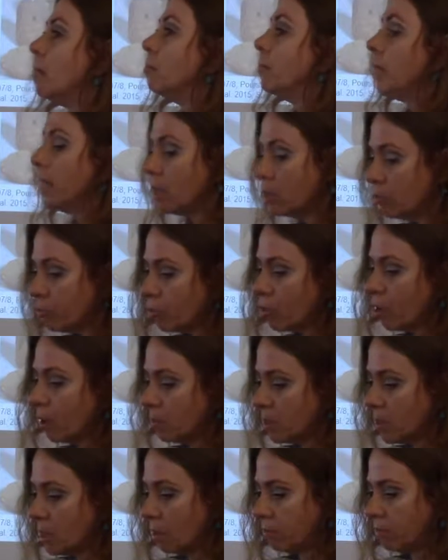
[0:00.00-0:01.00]
Many
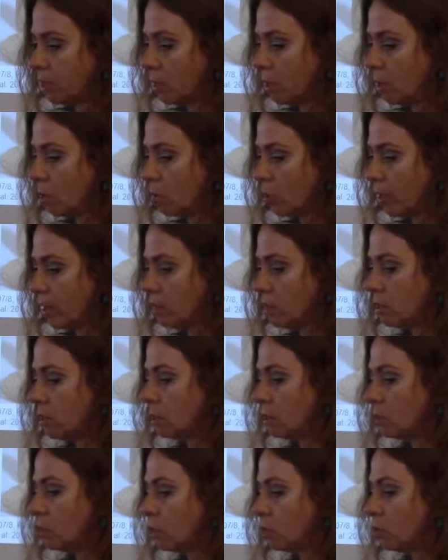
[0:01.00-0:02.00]
forms of the loom weights
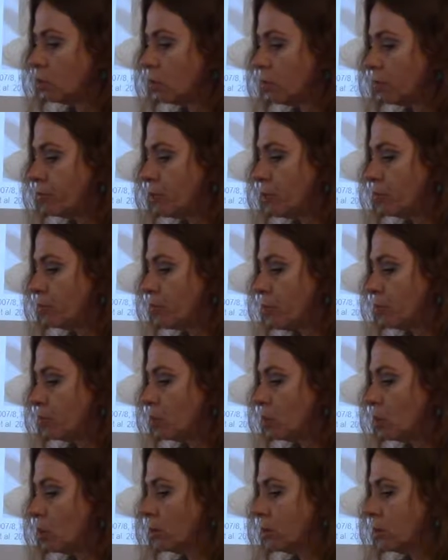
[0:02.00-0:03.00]
did not differ from
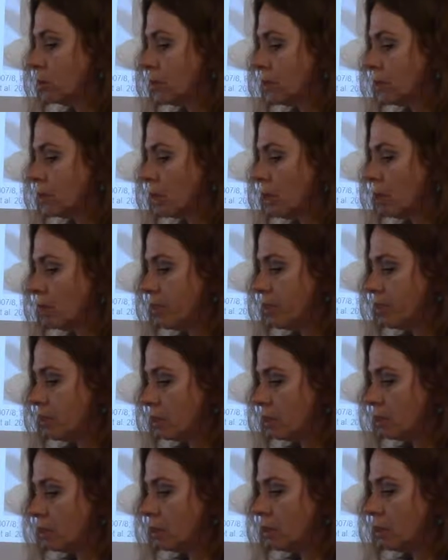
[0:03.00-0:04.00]
tools discovered
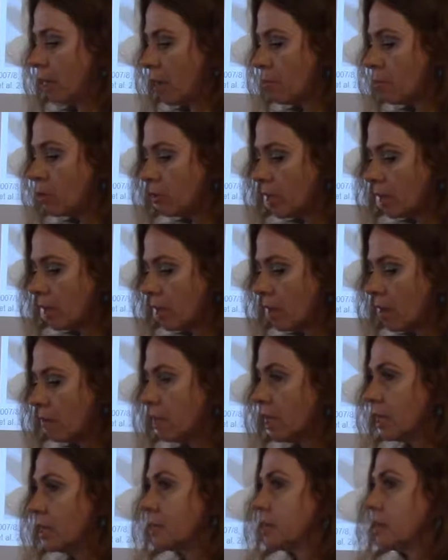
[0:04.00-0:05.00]
in the neighboring
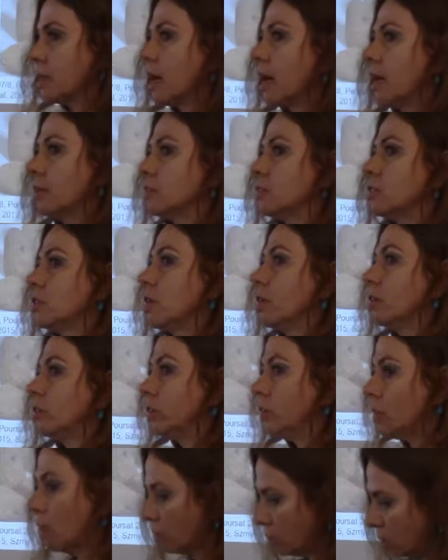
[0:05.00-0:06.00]
areas and
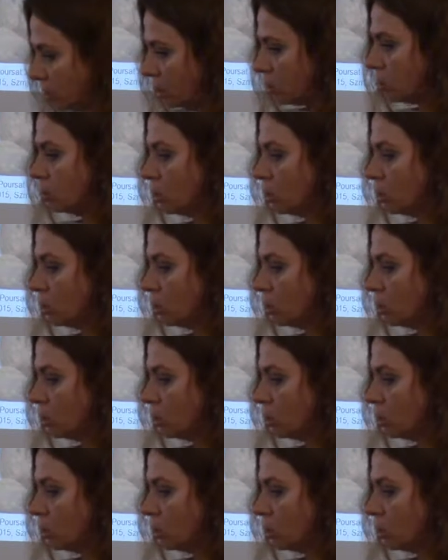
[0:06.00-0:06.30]
did not